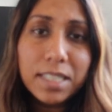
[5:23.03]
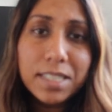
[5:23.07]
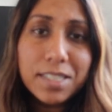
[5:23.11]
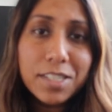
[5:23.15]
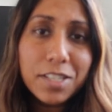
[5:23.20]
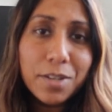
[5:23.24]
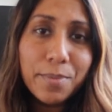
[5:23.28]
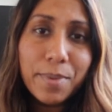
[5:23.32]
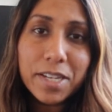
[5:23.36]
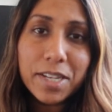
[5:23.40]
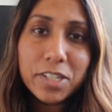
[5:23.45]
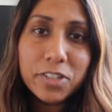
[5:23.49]

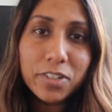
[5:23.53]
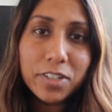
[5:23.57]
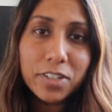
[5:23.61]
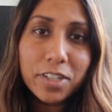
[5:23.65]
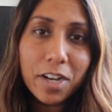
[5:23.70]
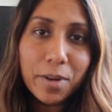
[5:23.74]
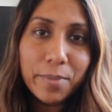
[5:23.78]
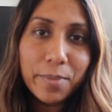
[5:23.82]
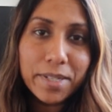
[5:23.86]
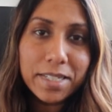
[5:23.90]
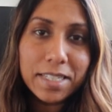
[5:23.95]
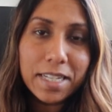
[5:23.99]
So make sure to
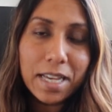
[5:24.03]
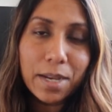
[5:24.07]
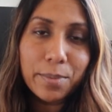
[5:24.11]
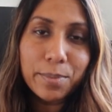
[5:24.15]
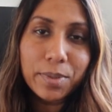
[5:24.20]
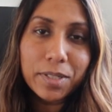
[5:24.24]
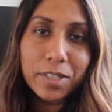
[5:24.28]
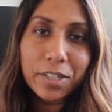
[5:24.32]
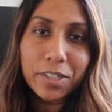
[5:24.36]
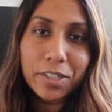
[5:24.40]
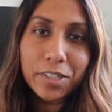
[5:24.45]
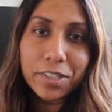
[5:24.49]
comment down
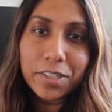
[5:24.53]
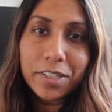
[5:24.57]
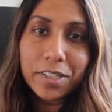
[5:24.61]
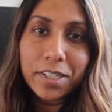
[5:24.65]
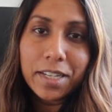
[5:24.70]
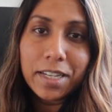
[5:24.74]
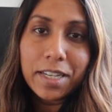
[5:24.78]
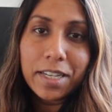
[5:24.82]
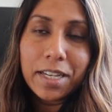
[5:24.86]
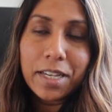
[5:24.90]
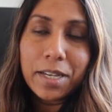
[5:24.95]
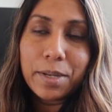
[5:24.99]
below.
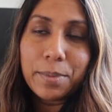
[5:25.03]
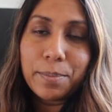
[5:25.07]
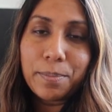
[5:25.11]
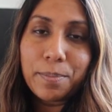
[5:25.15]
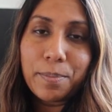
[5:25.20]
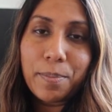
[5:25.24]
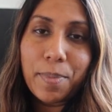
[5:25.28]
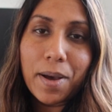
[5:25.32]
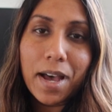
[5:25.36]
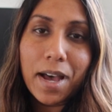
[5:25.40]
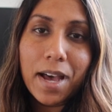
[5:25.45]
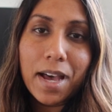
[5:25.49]

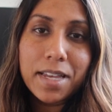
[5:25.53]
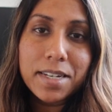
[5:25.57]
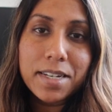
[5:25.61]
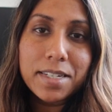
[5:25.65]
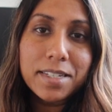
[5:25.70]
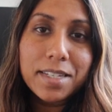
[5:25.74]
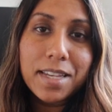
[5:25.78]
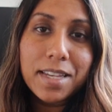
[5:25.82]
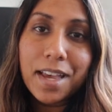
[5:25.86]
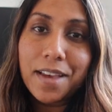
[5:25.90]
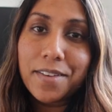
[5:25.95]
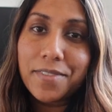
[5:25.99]

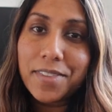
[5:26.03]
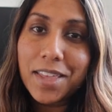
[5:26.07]
But yeah,